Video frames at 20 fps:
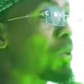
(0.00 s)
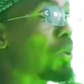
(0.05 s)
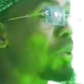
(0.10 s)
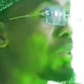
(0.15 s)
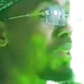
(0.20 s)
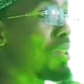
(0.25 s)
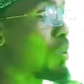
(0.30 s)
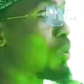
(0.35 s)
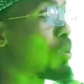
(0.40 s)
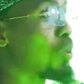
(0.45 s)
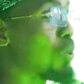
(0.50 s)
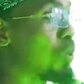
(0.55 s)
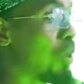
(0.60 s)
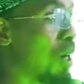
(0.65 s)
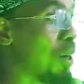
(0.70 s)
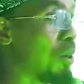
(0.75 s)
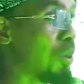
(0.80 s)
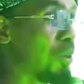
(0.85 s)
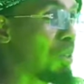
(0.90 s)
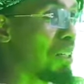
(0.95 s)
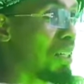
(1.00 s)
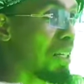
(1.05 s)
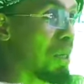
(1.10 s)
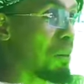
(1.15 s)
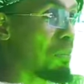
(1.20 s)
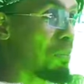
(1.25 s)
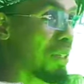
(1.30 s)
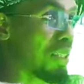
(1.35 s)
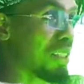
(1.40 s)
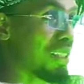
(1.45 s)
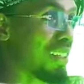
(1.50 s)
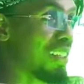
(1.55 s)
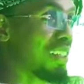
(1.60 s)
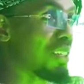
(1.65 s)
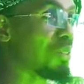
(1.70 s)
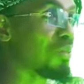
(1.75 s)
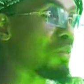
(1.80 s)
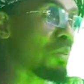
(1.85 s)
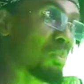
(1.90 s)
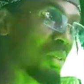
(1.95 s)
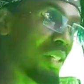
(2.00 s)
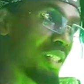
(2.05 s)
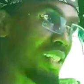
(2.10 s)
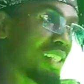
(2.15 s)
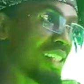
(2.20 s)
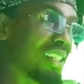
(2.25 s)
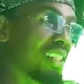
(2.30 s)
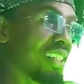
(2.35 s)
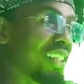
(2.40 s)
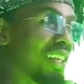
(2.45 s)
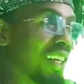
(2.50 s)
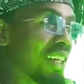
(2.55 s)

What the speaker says: because you are only a president if you're president.